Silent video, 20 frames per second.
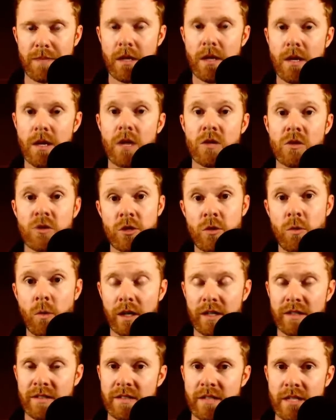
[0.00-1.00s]
So you want
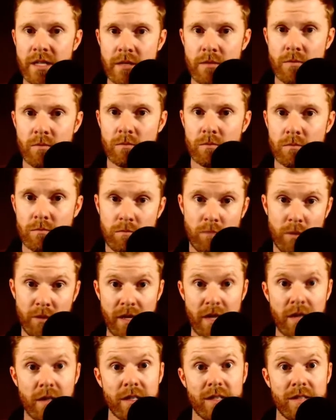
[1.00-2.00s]
to see what
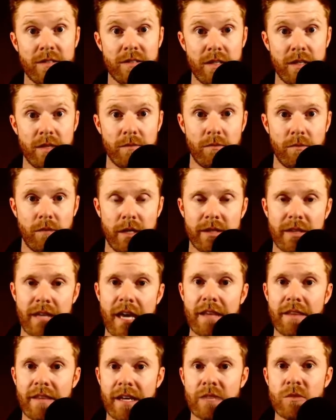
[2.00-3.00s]
they're going to see, right?
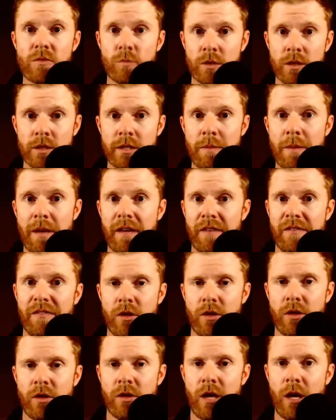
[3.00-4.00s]
That's really
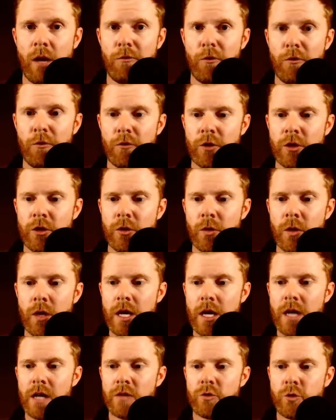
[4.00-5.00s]
beneficial and helpful for you
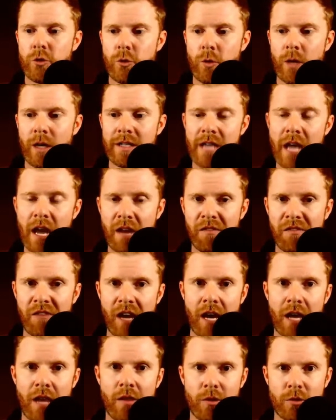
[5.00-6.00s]
to
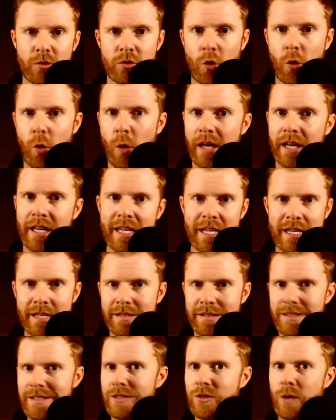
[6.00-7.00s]
identify those quick,
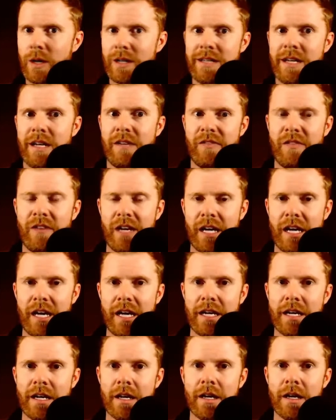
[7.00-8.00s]
easy to
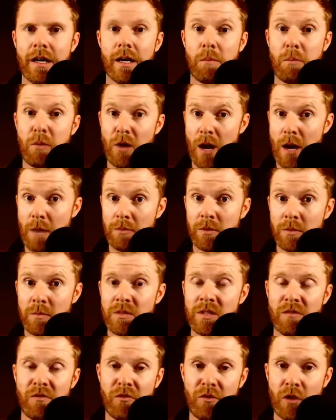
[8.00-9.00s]
identify problems
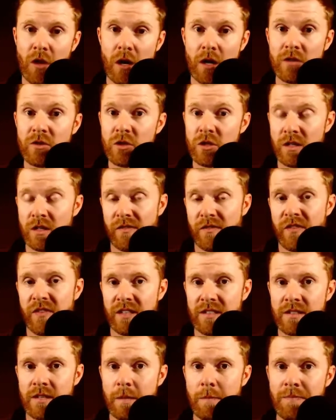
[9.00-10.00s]
and flaws so you can
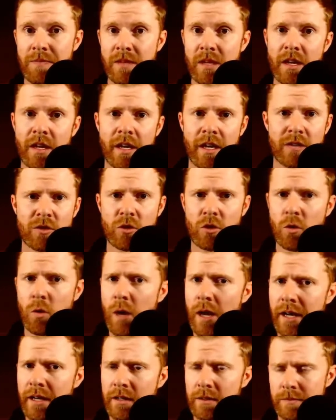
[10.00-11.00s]
fix them. It's
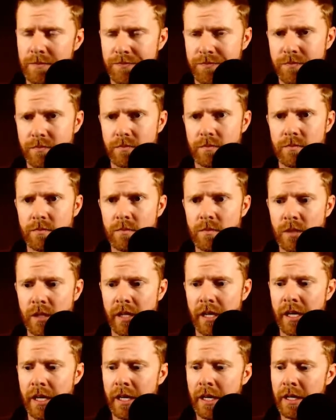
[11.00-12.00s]
quick.
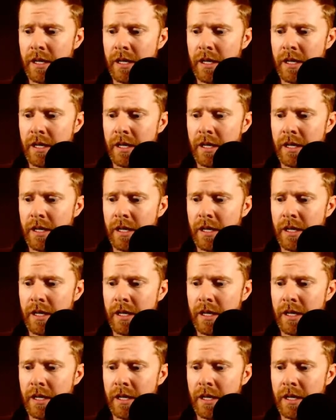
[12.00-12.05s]
It